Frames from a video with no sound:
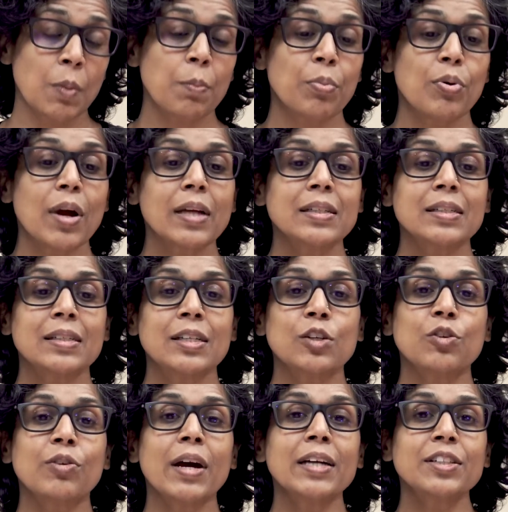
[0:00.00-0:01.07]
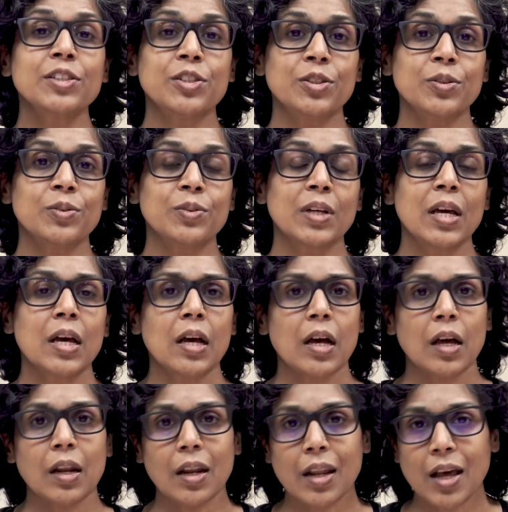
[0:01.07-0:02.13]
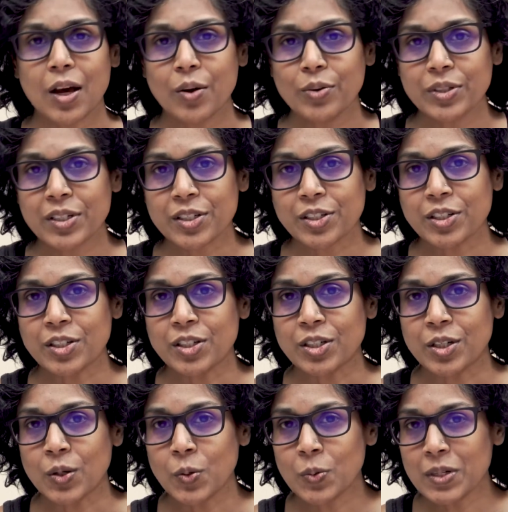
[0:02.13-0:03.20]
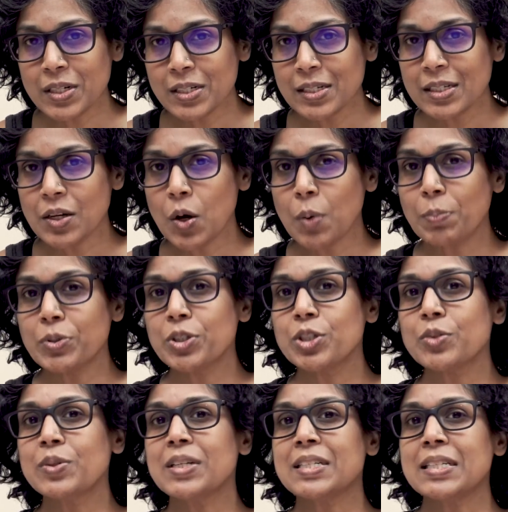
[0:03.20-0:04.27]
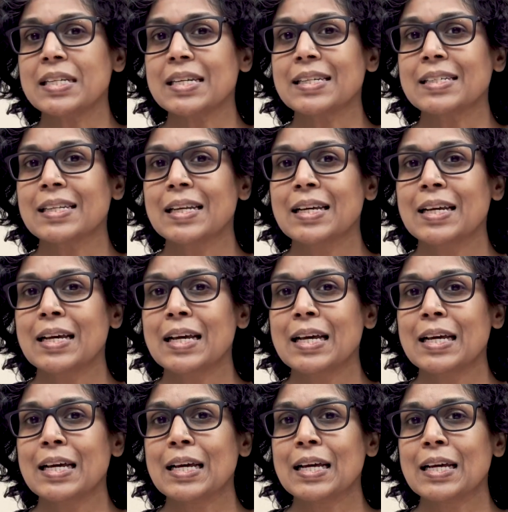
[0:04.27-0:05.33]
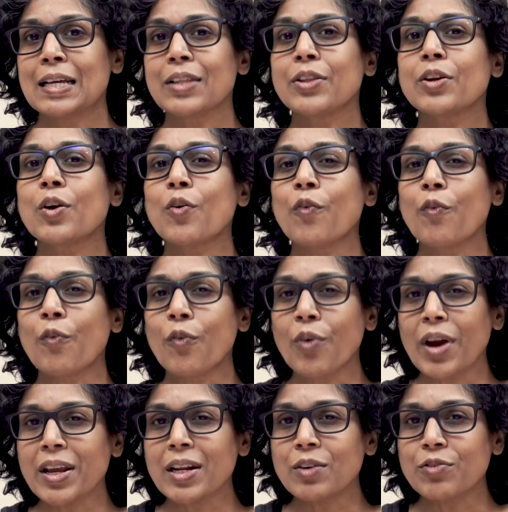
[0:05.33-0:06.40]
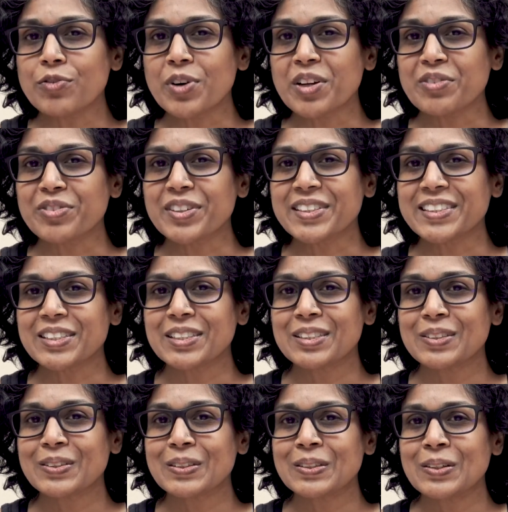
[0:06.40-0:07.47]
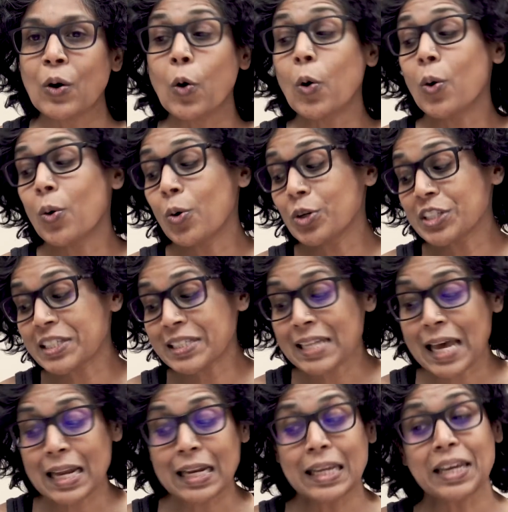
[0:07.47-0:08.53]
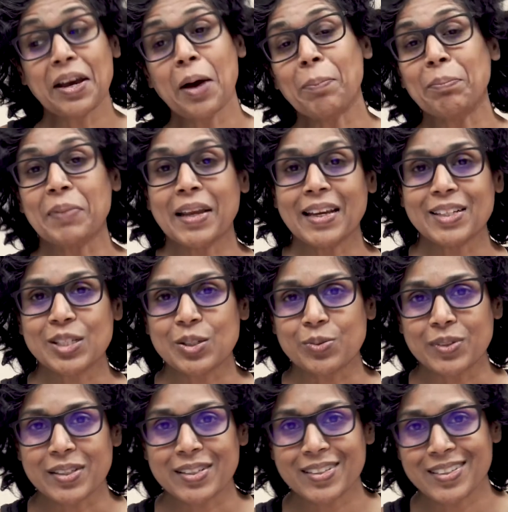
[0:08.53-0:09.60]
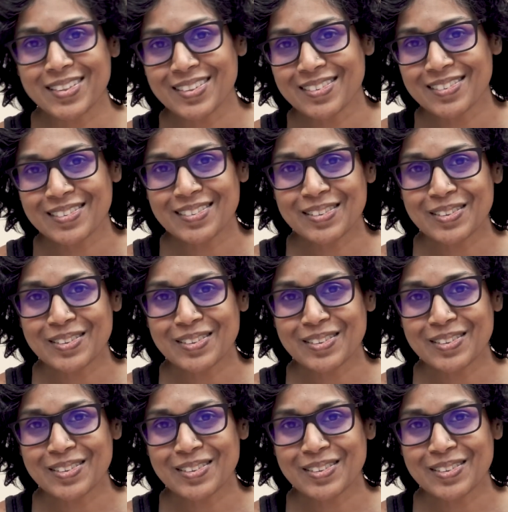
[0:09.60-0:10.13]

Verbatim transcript: Practicing gratitude allows us to notice the opportunities that are right in front of us or saddling up next to us.